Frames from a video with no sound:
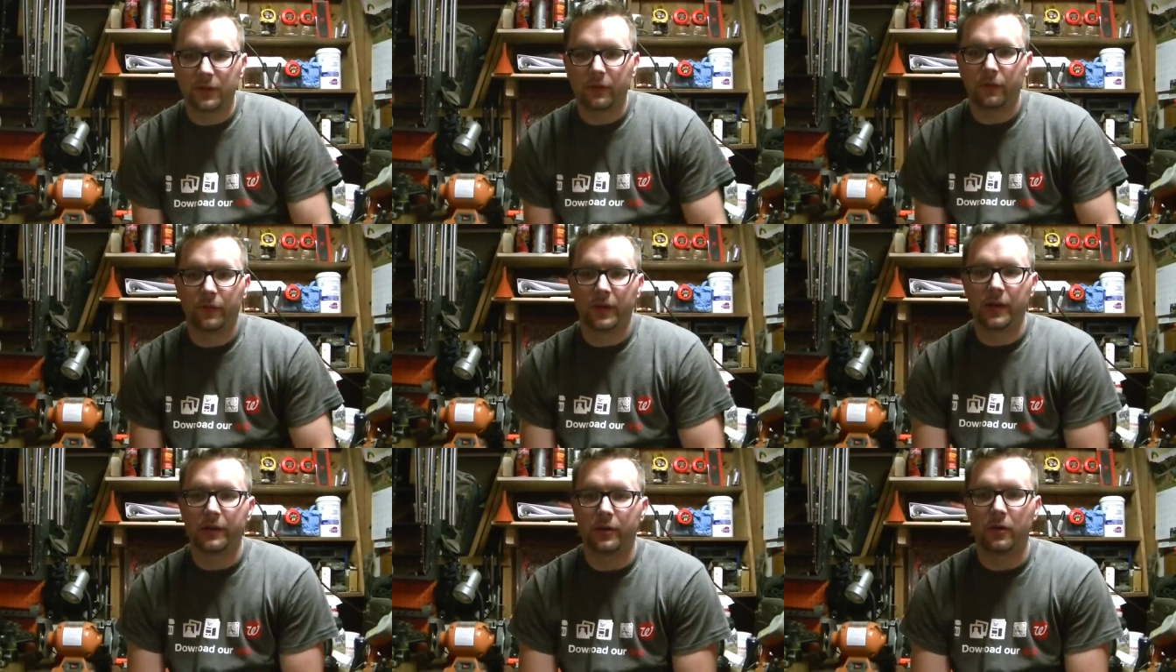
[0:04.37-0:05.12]
to do a
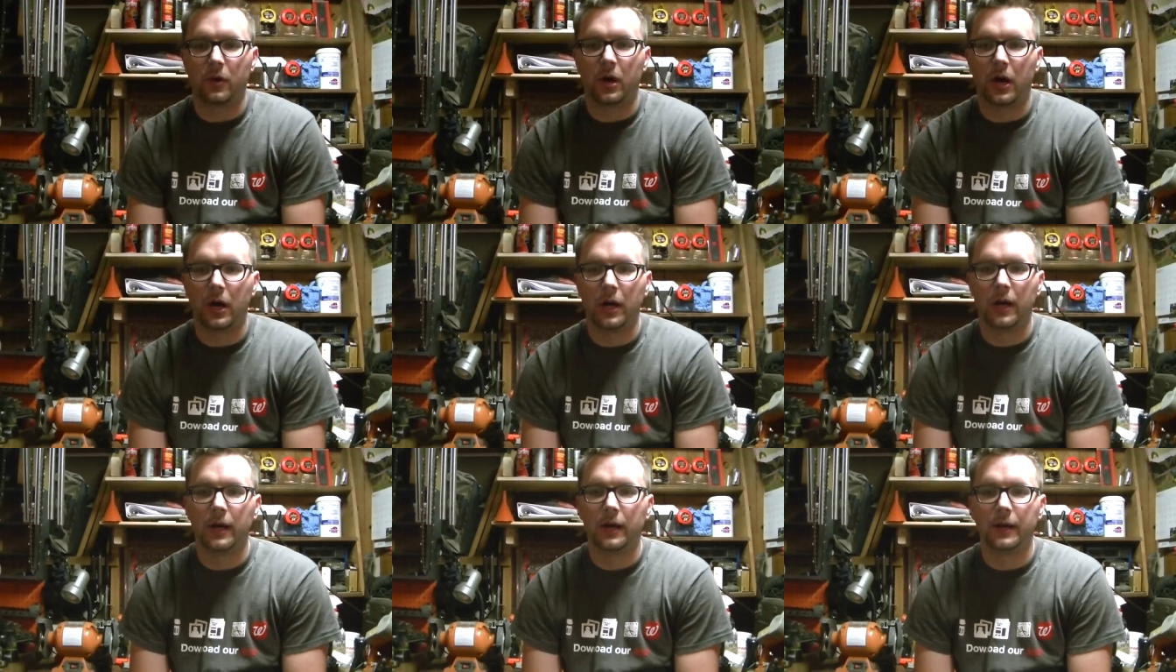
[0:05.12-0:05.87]
video
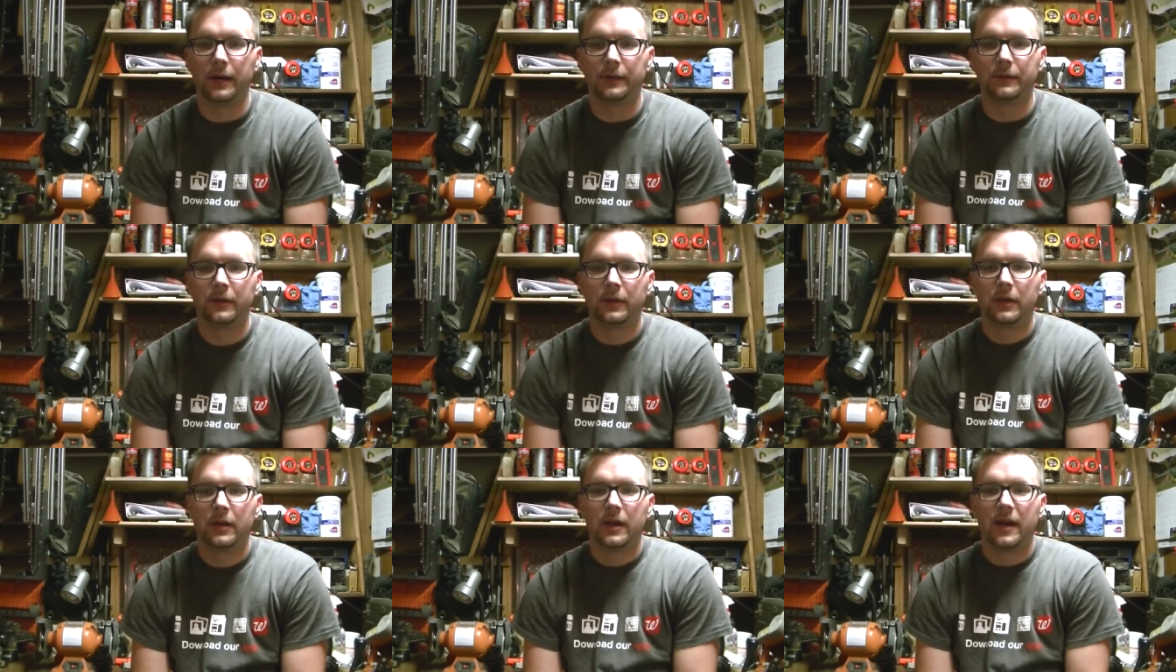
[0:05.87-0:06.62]
on
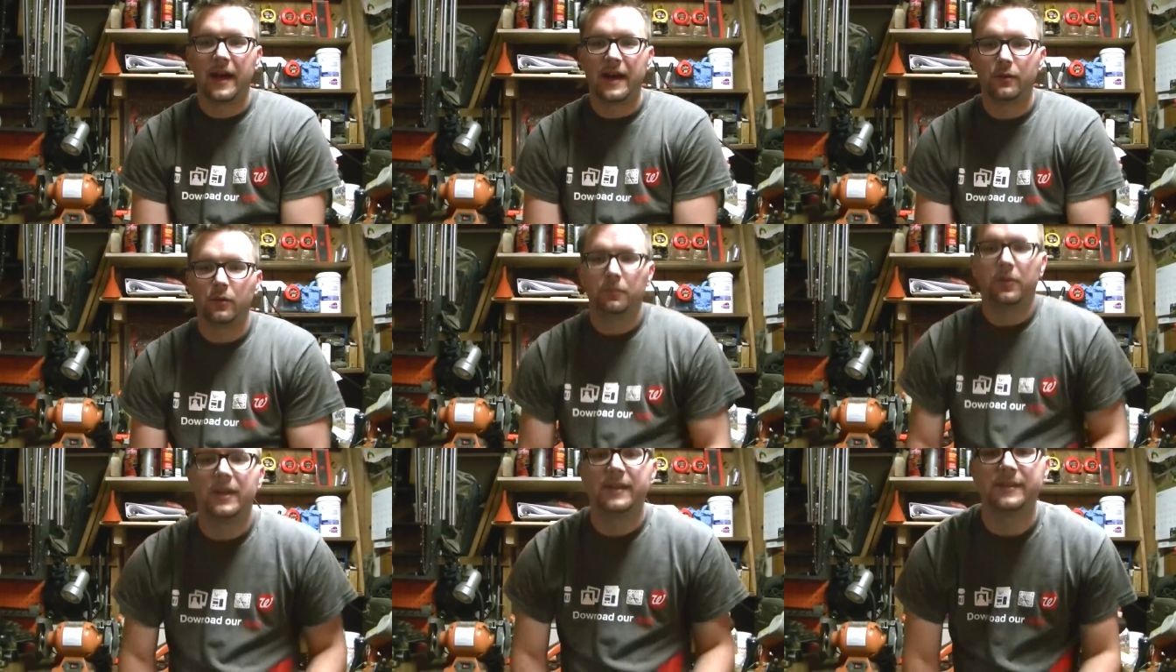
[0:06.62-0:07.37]
how to
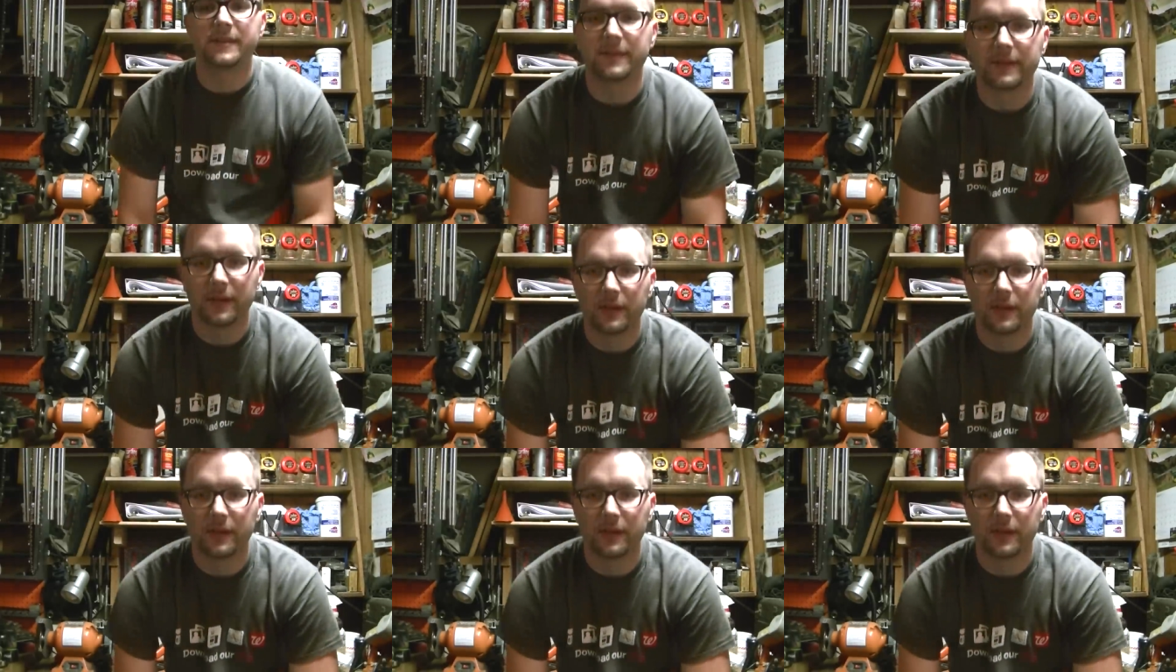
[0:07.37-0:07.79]
replace,